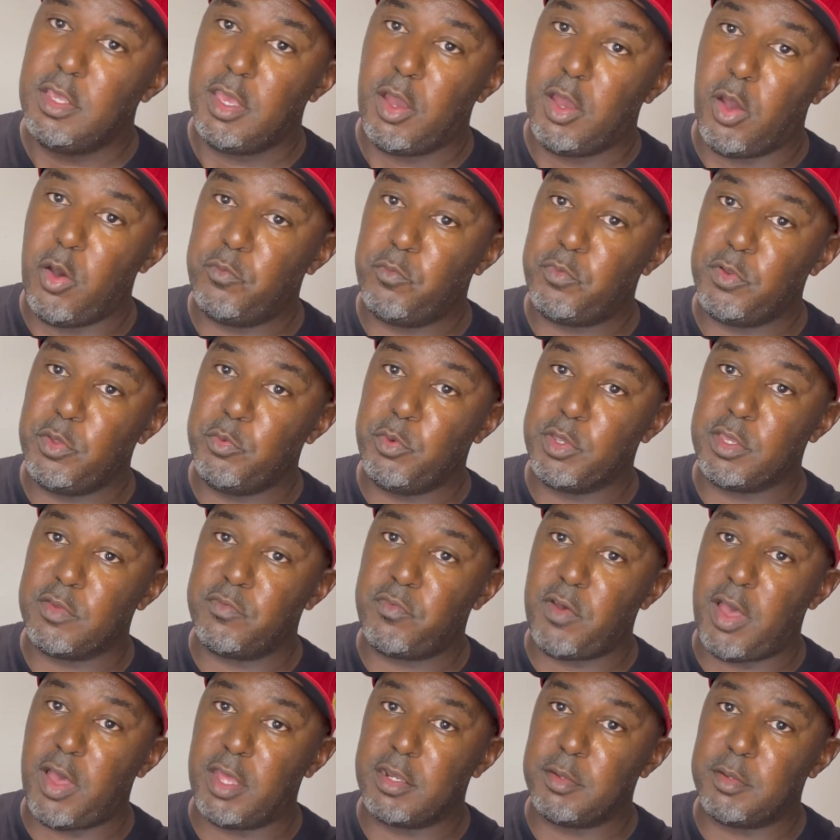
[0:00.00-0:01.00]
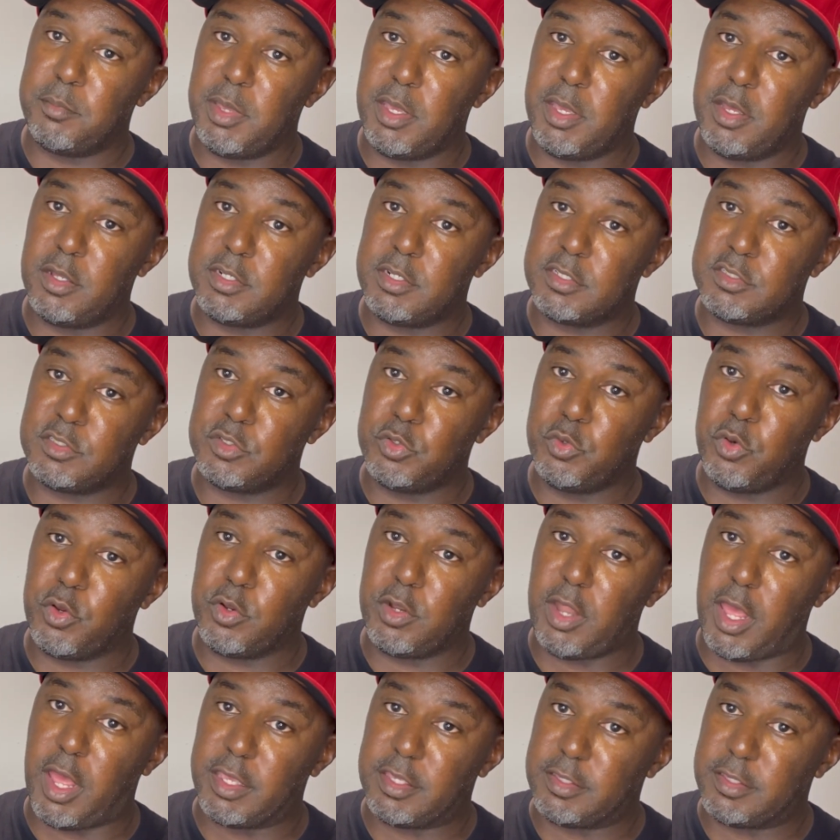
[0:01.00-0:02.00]
Hopefully we can find a male that's to her
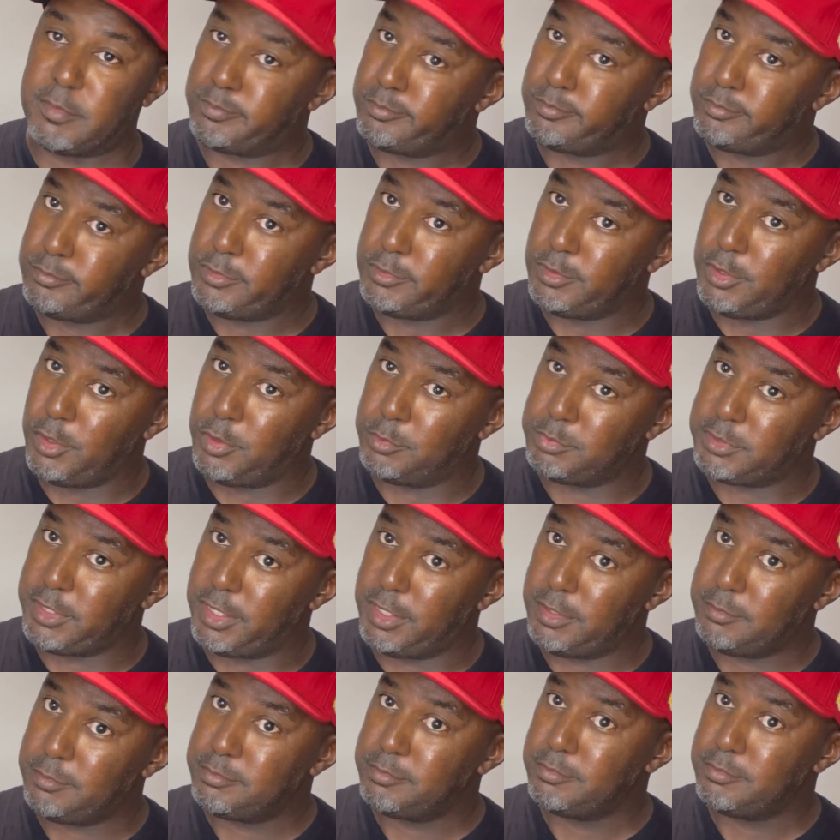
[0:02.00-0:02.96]
liking. You know what I'm saying?